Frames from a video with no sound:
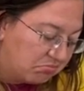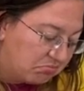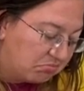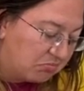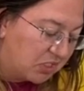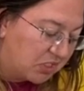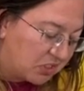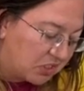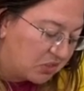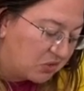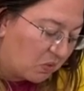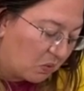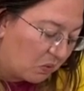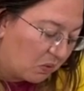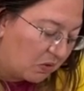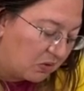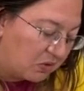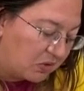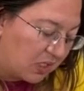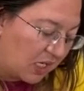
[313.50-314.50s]
This is
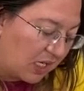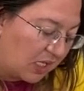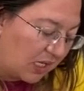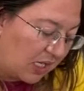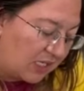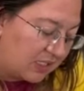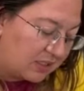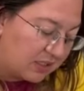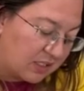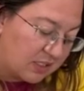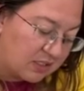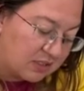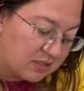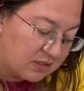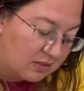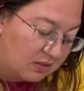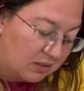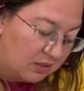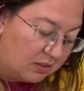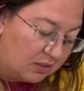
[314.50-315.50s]
orange. I like this.
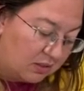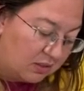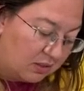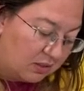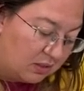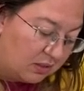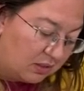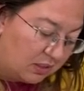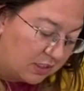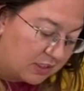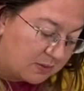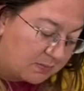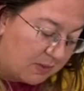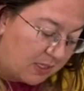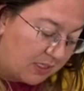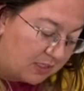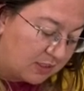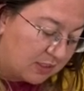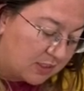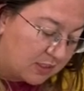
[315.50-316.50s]
Let's
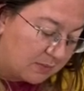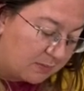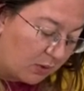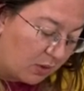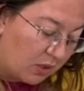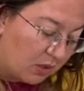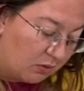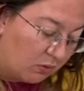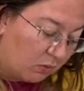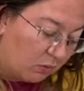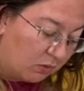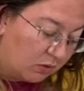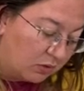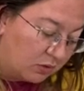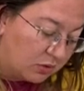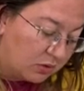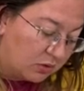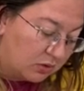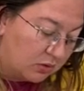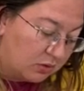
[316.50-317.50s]
make this spot
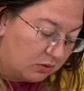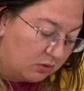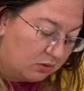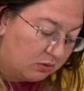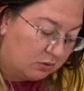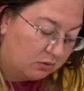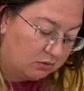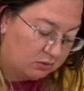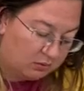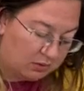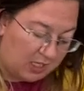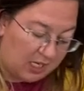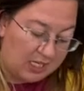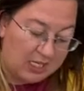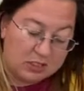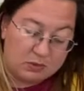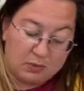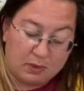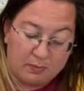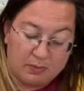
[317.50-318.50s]
orange. And
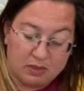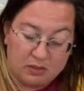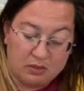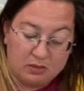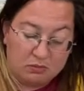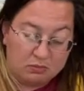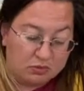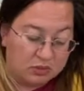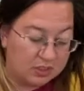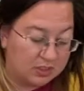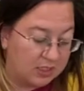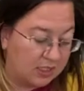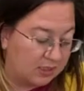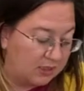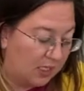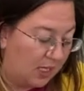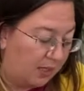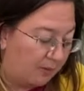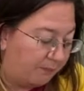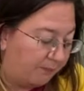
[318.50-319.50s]
that's what I'm gonna do, just like
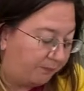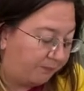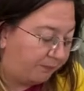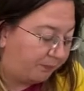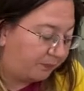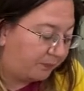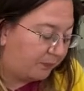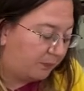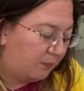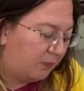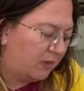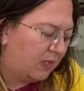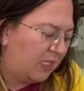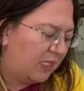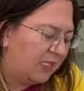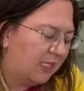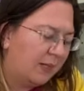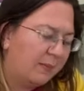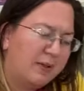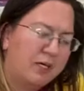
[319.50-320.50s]
that.
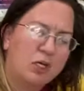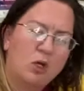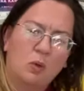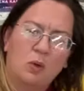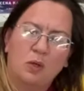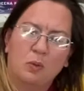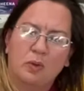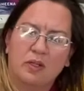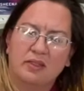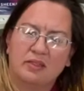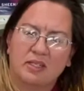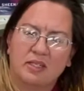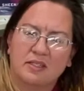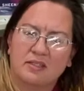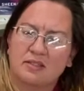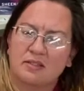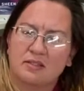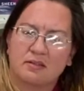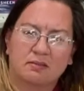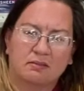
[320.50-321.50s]
And then I'm gonna go in with
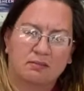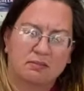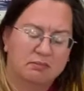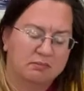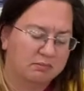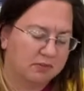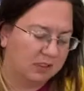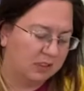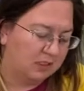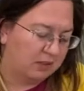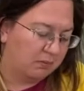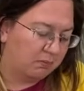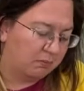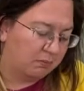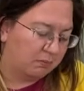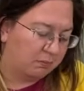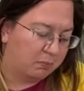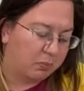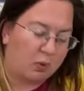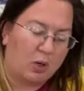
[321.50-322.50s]
this
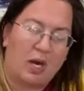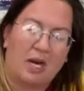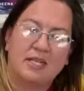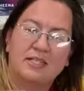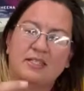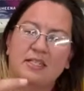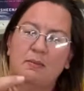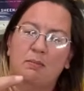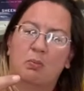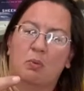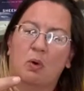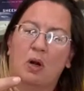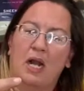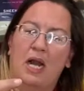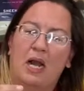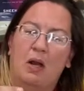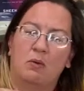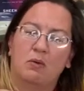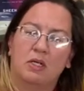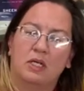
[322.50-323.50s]
bronzy
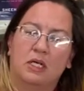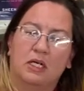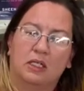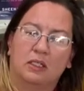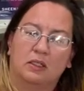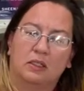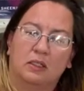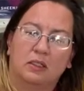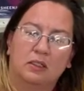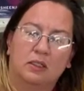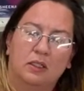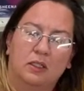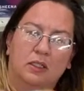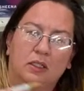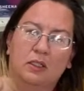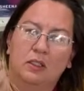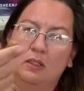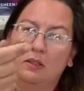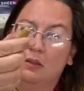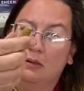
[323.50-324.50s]
brown color,
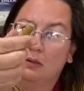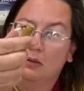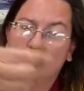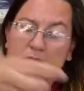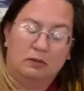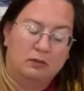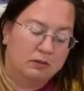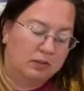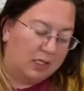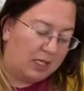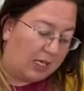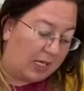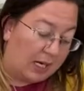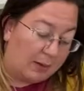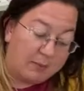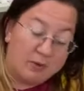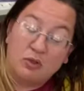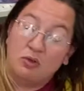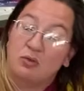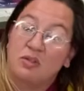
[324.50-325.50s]
and I'm
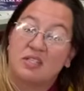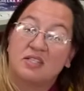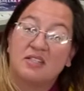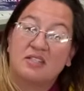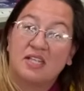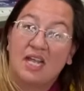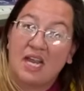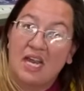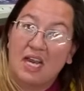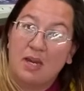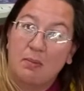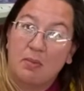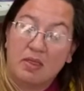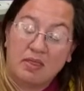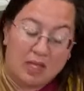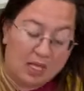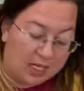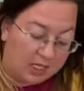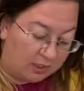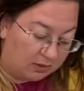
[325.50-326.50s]
gonna do the same
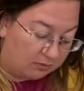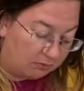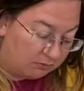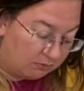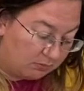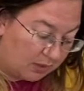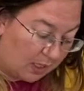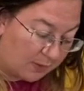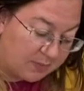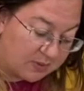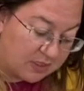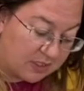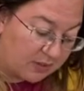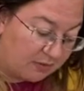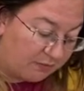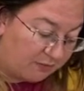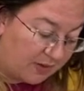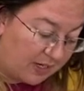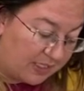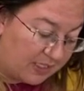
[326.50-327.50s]
thing. I'm just gonna
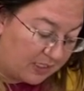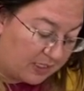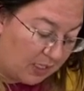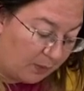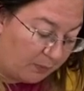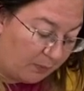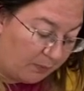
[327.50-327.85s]
find a couple